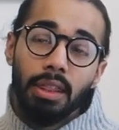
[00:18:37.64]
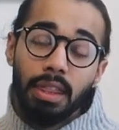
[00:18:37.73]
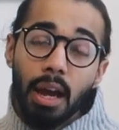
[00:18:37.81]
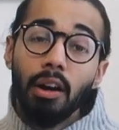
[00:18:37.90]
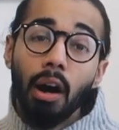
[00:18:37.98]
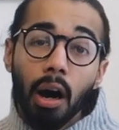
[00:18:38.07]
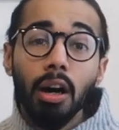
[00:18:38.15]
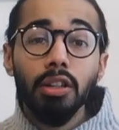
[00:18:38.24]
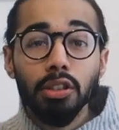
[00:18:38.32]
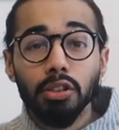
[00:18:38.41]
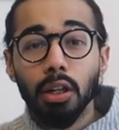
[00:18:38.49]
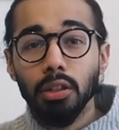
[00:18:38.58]
there
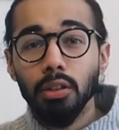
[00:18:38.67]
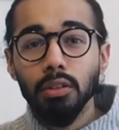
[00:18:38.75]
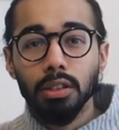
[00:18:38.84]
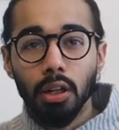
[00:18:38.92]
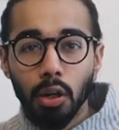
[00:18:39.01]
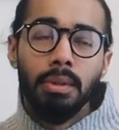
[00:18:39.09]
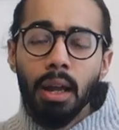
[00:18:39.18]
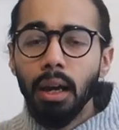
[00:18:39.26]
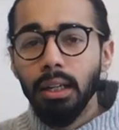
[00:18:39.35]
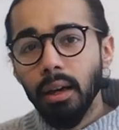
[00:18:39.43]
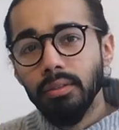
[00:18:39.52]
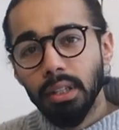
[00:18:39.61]
are struggles that
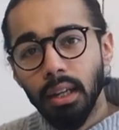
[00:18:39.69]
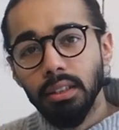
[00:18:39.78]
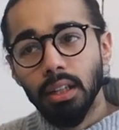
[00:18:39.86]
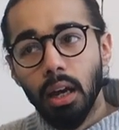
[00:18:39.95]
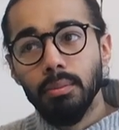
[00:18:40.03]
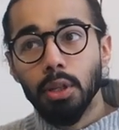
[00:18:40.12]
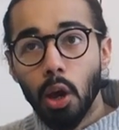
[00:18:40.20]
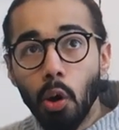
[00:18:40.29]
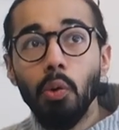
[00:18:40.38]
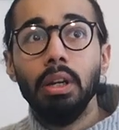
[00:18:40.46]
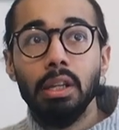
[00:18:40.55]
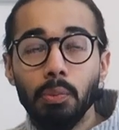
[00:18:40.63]
9 out of 10 times
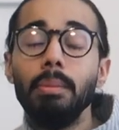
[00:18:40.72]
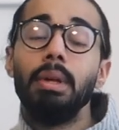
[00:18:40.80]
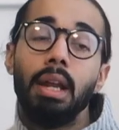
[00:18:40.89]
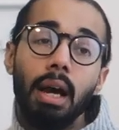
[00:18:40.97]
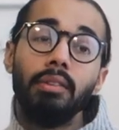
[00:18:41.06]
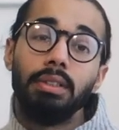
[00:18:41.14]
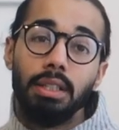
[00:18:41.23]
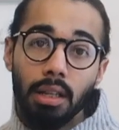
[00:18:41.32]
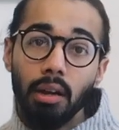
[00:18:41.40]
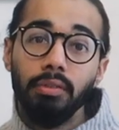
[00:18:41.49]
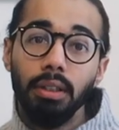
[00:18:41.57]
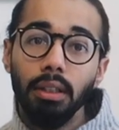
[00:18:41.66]
only women have to
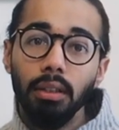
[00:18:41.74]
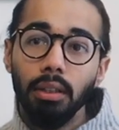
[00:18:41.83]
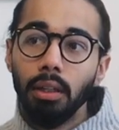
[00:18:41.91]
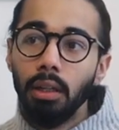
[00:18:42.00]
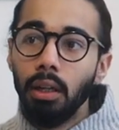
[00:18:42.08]
suffer.